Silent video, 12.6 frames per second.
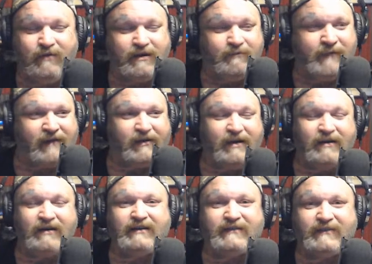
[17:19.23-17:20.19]
What about
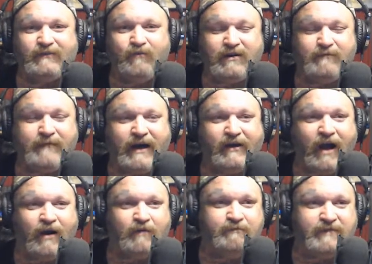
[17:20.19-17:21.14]
us? What about
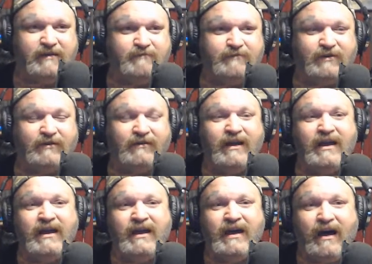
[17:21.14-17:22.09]
our people?
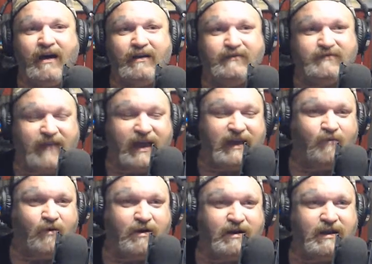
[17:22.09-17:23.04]
Day
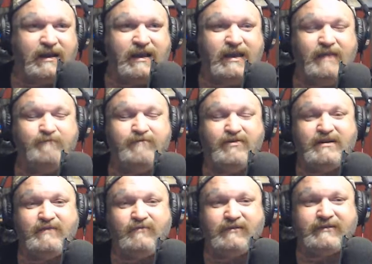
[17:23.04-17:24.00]
one, he
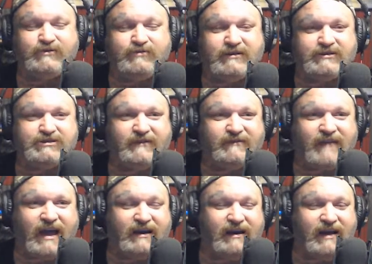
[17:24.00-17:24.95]
put restrictions
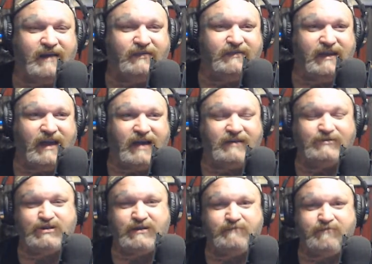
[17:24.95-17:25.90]
on the
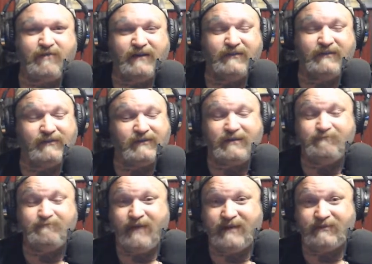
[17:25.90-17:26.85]
energy prices, and
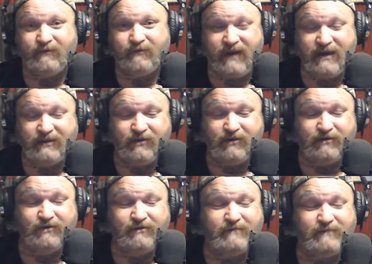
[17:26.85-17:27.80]
in Pennsylvania,
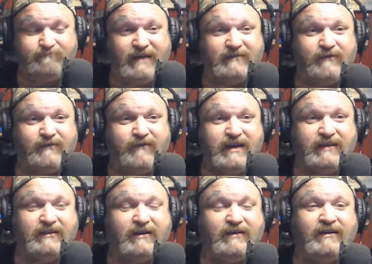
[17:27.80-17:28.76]
you're in
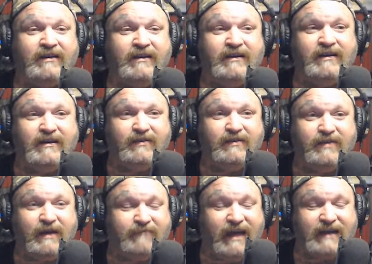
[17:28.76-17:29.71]
Pennsylvania,
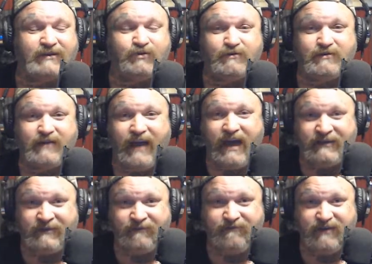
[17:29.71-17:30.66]
them natural
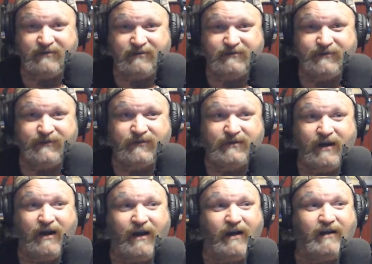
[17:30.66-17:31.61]
gas fields
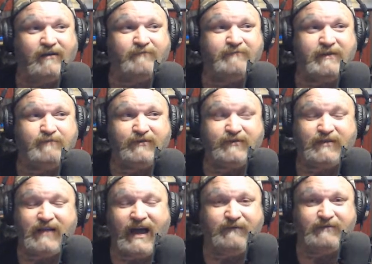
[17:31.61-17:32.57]
are people's
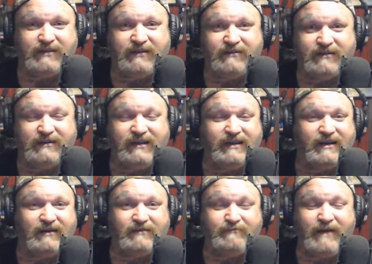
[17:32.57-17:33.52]
livelihood, and he
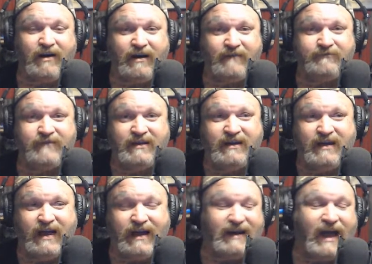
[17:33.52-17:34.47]
cut them off.
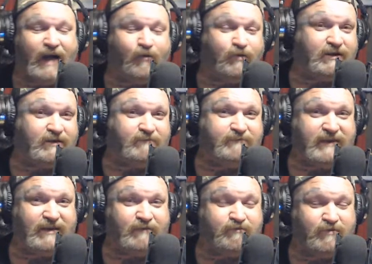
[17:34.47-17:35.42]
And now we're going to
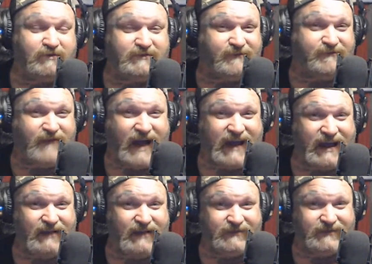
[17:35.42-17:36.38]
be upwards of five
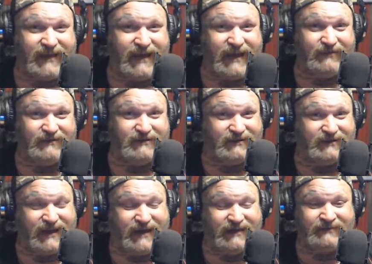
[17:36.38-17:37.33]
dollars a gallon
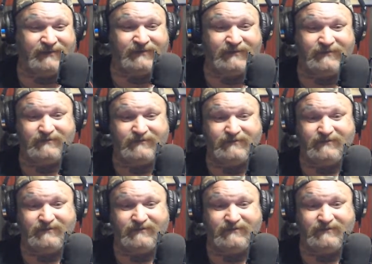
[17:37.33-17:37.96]
in gas.